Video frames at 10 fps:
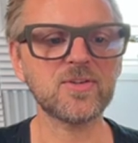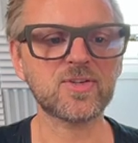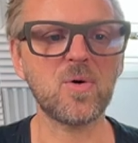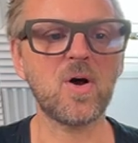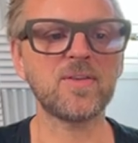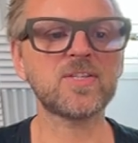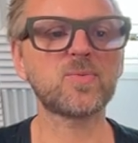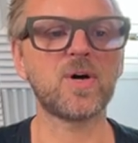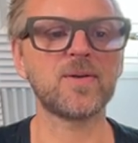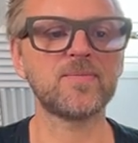So on
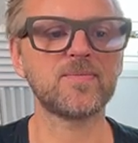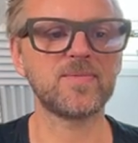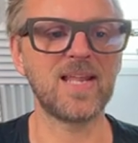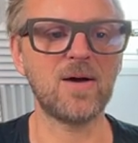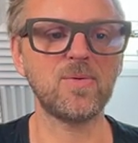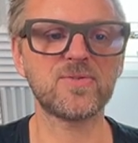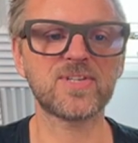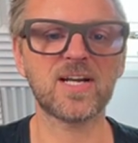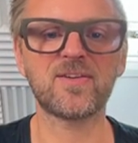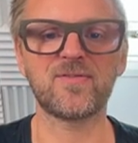this one, now we'll
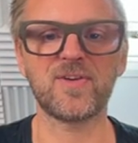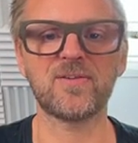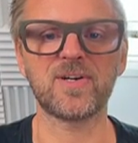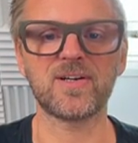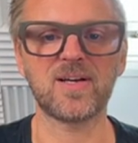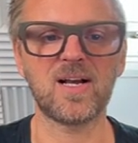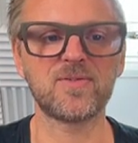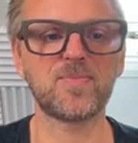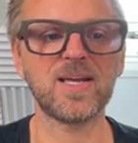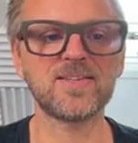start configuring. I'll
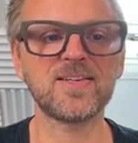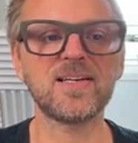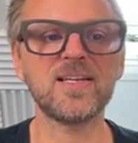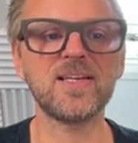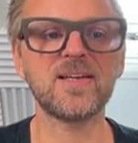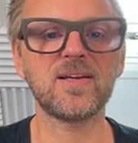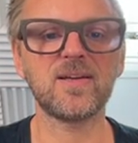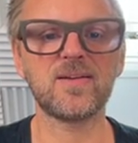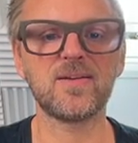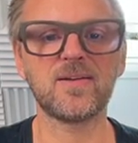basically
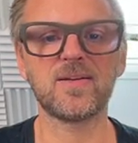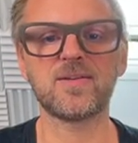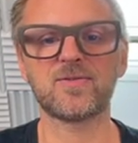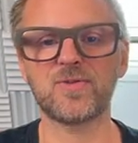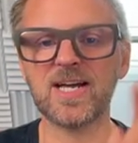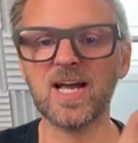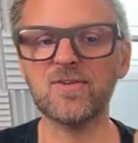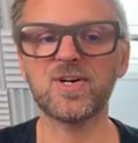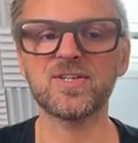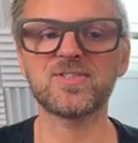drag
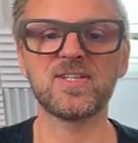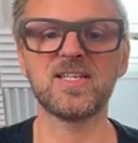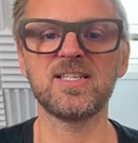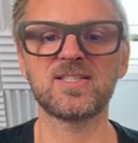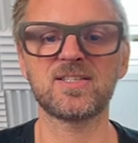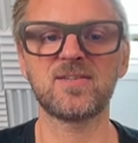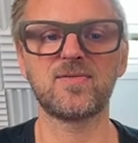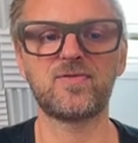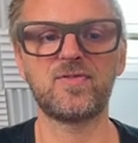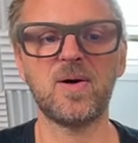across these
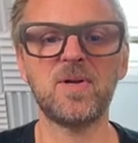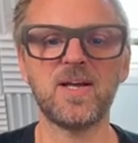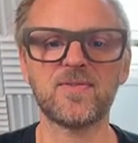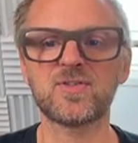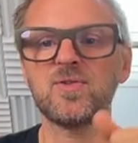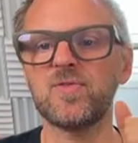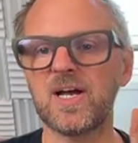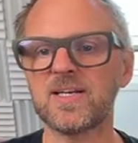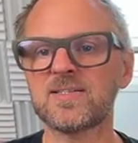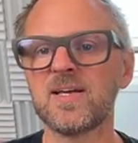from left to
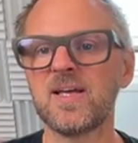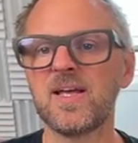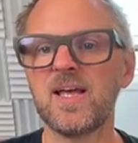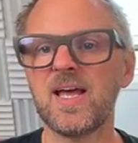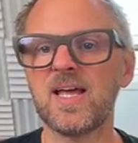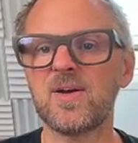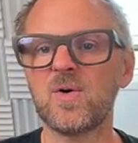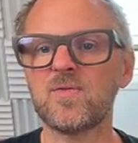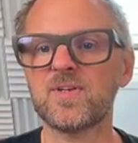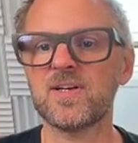right, and
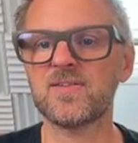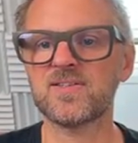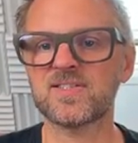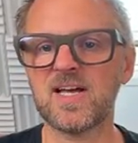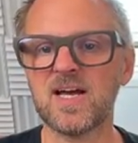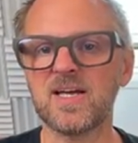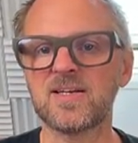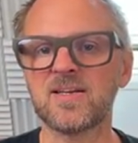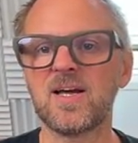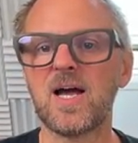over here on the
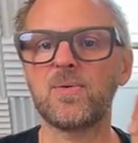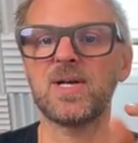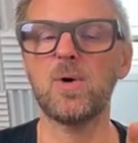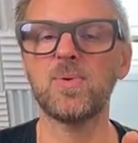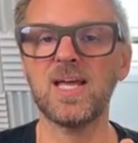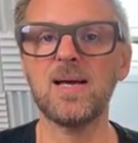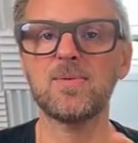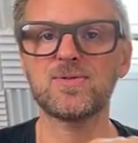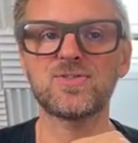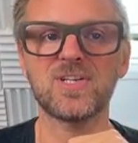side, I would now be
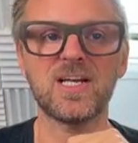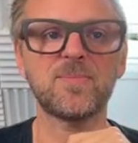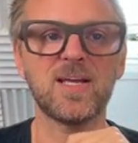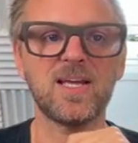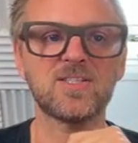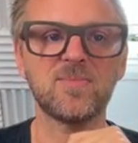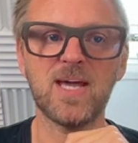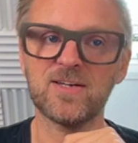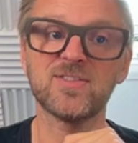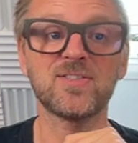able to select my ATEM
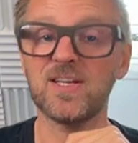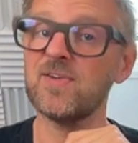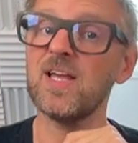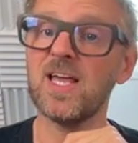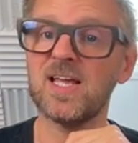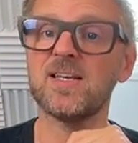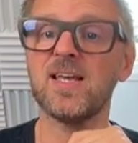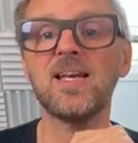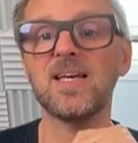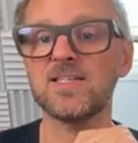actions if I had
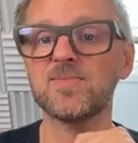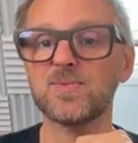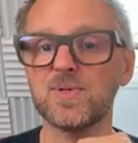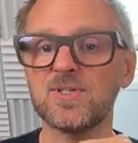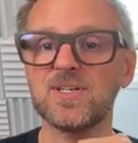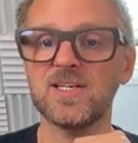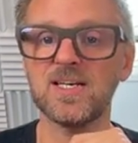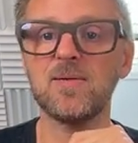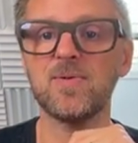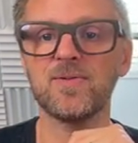an ATEM switcher
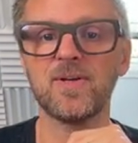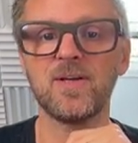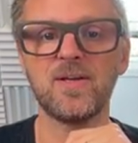enabled